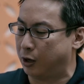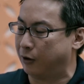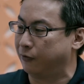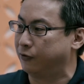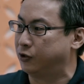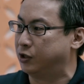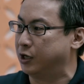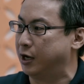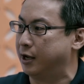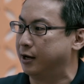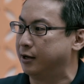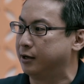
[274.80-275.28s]

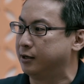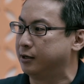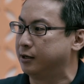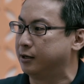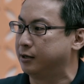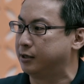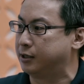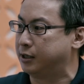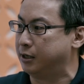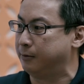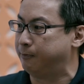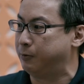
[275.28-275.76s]
12th
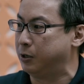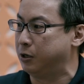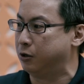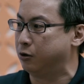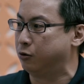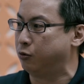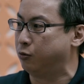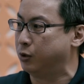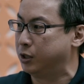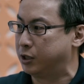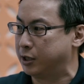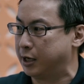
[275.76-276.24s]
Gen
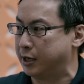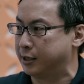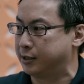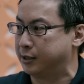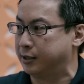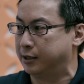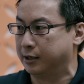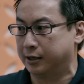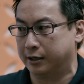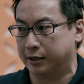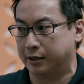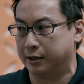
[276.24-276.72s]
CPU, which
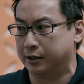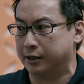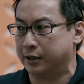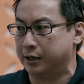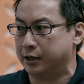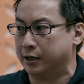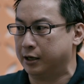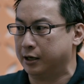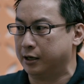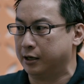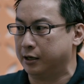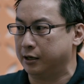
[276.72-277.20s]
has the
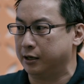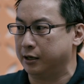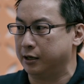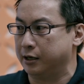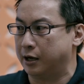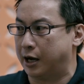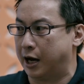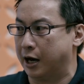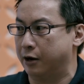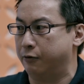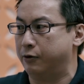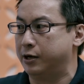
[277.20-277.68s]

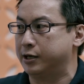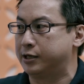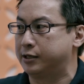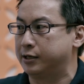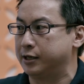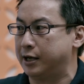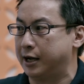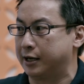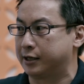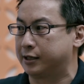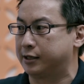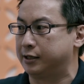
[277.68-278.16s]

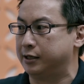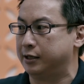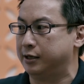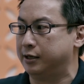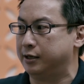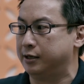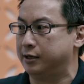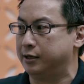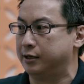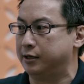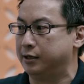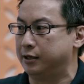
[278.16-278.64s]
Iris
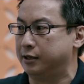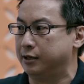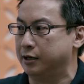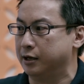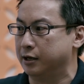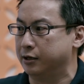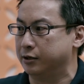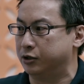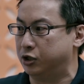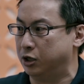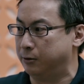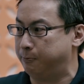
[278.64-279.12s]
Xe
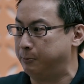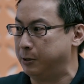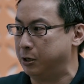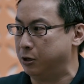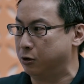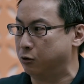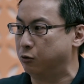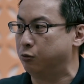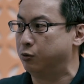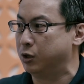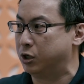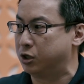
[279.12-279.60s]

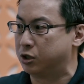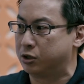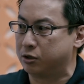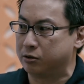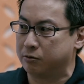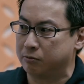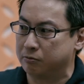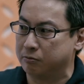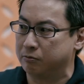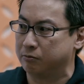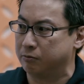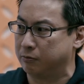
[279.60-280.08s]
GPU,
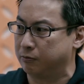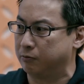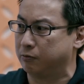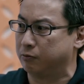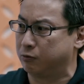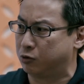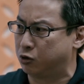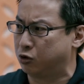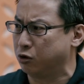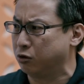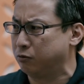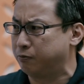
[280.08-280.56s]
which
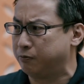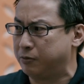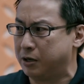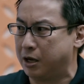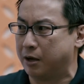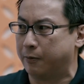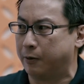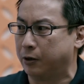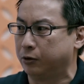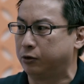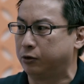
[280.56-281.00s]
should be